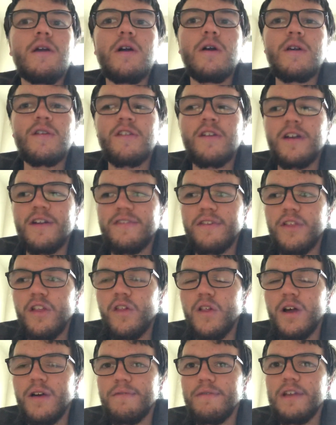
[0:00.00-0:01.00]
Well, sorry for the
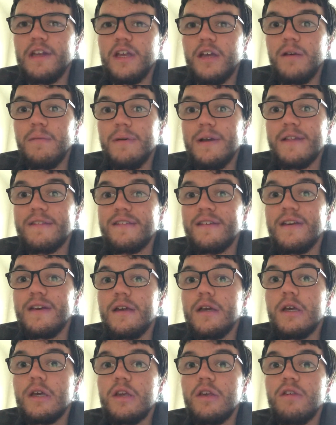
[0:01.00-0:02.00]
long video, but
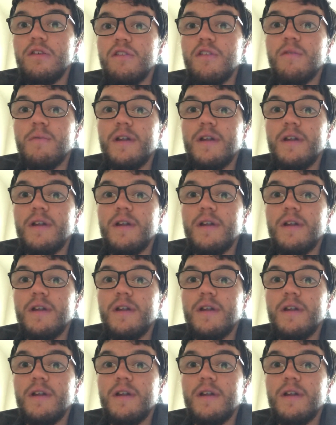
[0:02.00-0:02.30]
I just